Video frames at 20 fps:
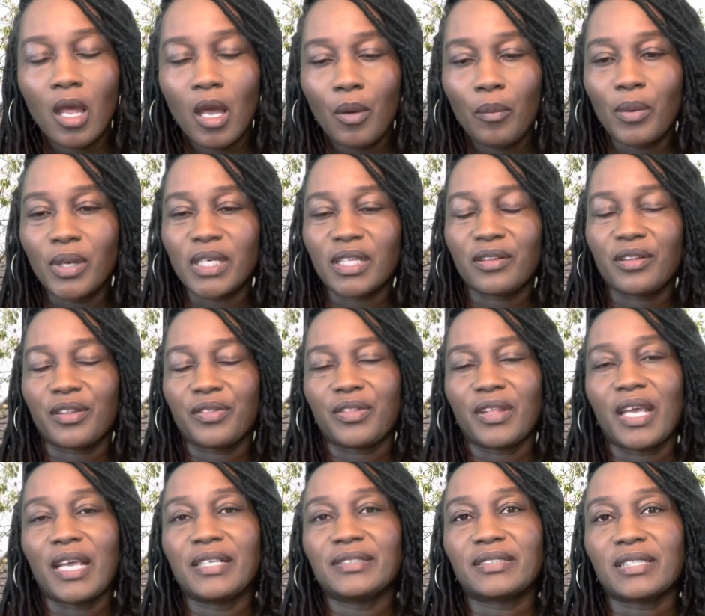One of the
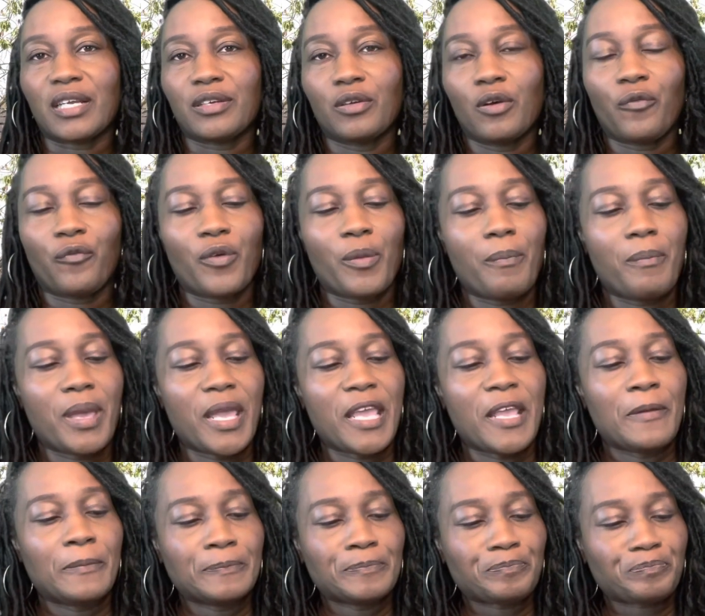things I know for
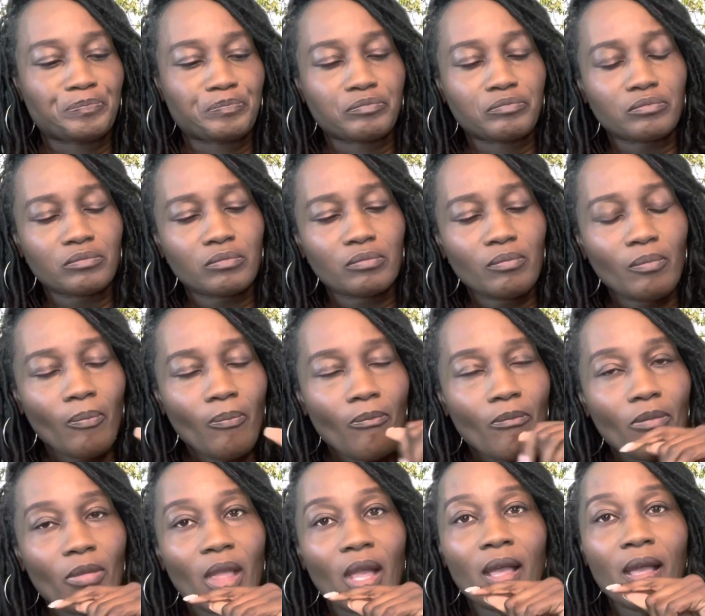me
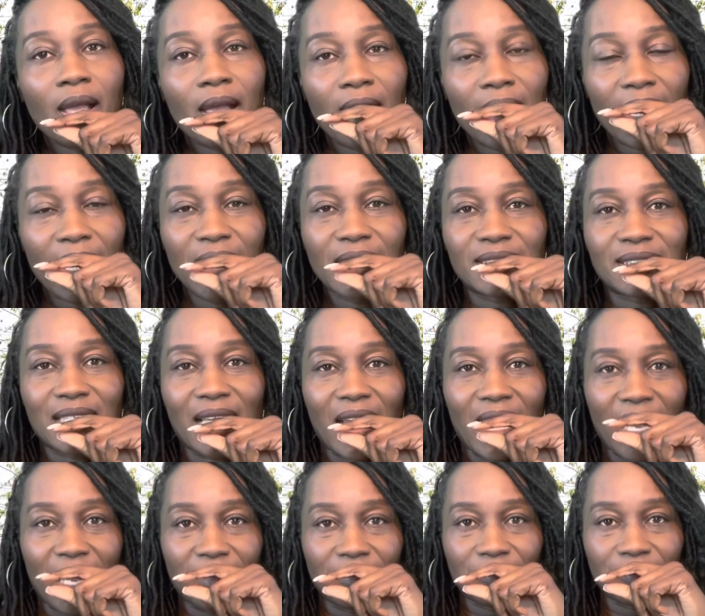is
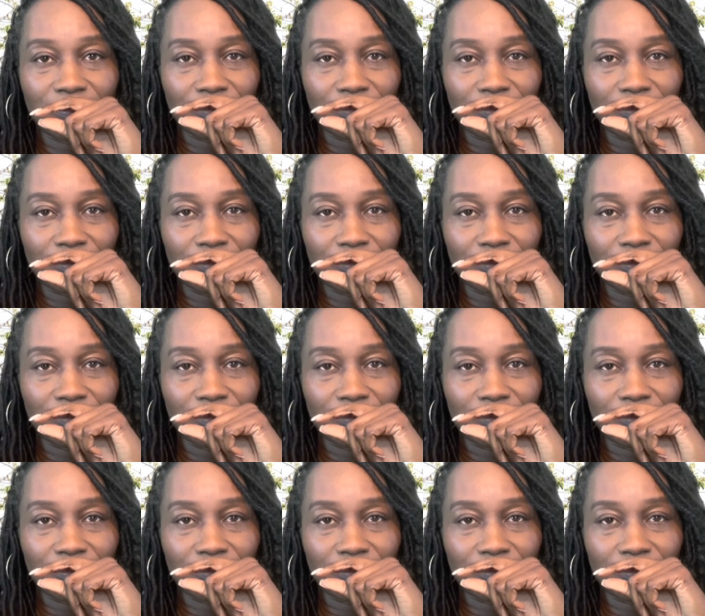that